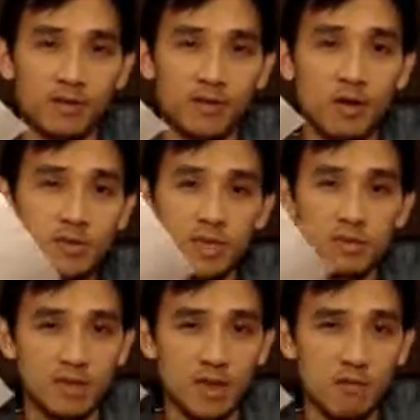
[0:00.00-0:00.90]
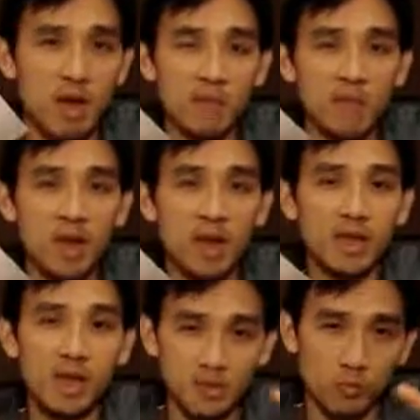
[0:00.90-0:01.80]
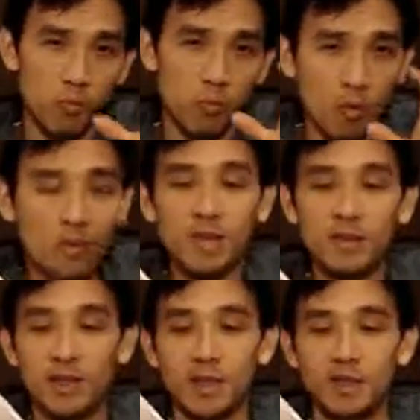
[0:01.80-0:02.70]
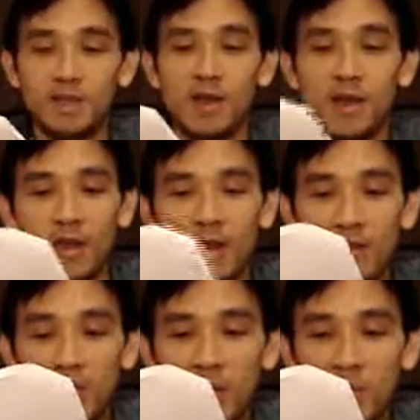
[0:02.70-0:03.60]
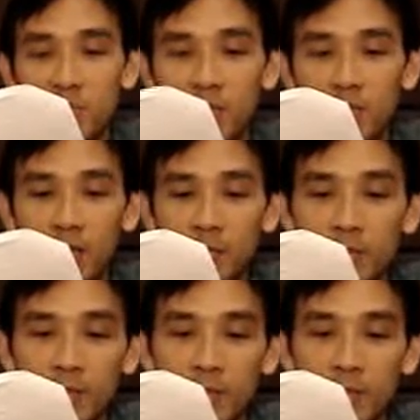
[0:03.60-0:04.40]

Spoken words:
those things don't make me money. It's the boring things that make me money.